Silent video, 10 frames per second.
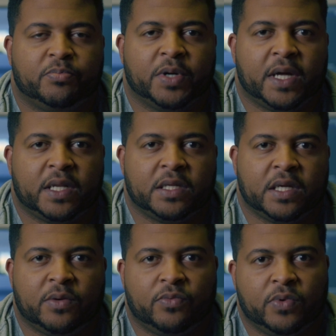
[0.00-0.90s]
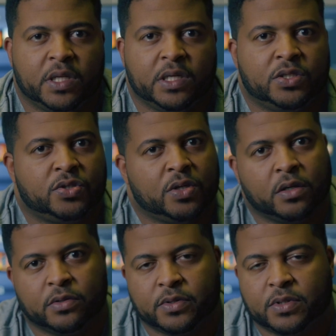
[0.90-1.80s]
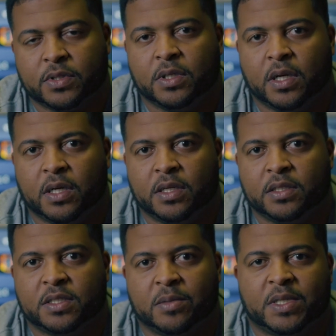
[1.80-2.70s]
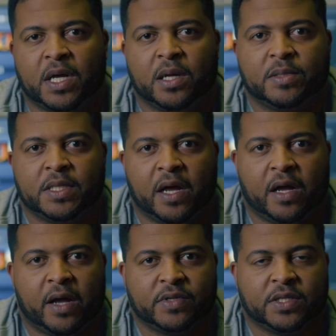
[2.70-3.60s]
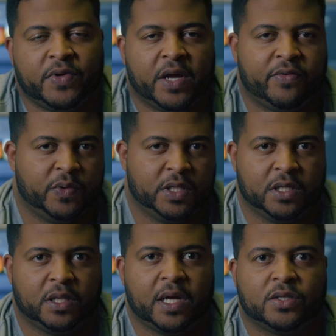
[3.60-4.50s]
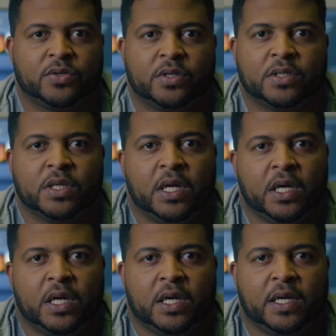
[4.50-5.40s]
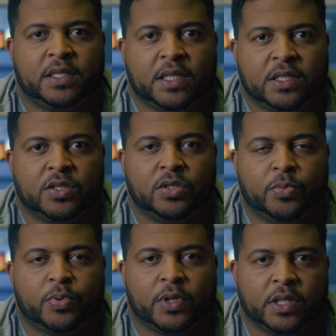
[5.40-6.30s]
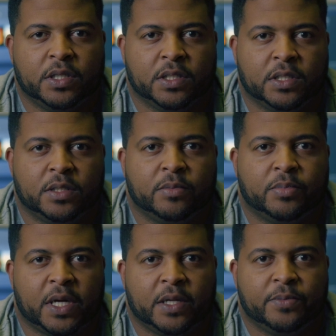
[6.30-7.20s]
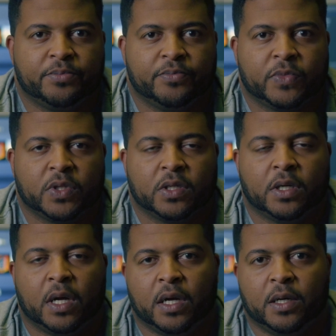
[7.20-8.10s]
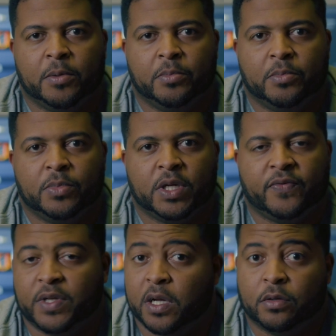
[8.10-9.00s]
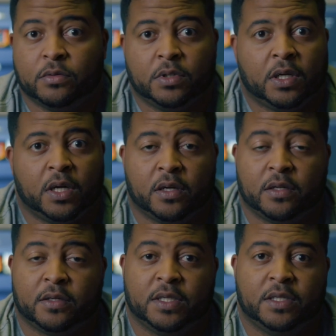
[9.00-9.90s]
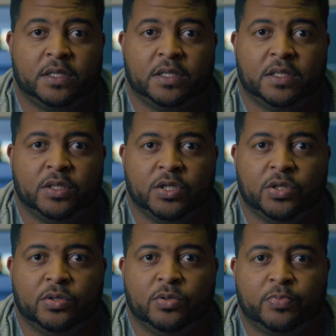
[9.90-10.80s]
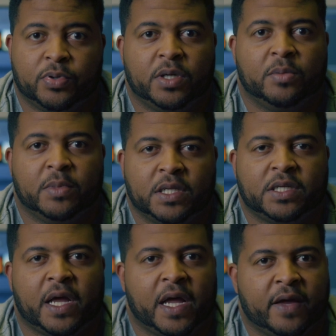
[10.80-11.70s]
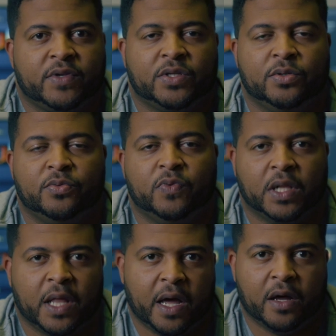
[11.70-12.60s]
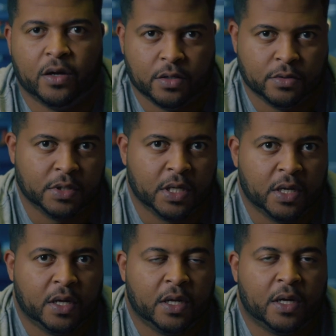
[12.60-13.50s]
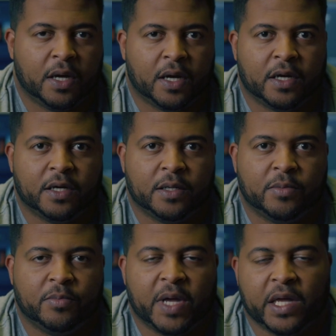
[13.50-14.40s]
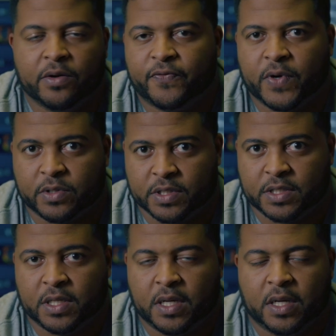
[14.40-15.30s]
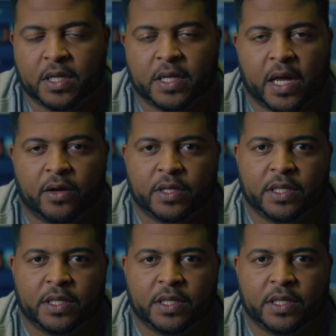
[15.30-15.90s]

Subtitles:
but it really struggles sometimes. Now, obviously, if you have a really good light source, it tends to do pretty good, but if you don't, you pretty much have to rely on manual focus. Now,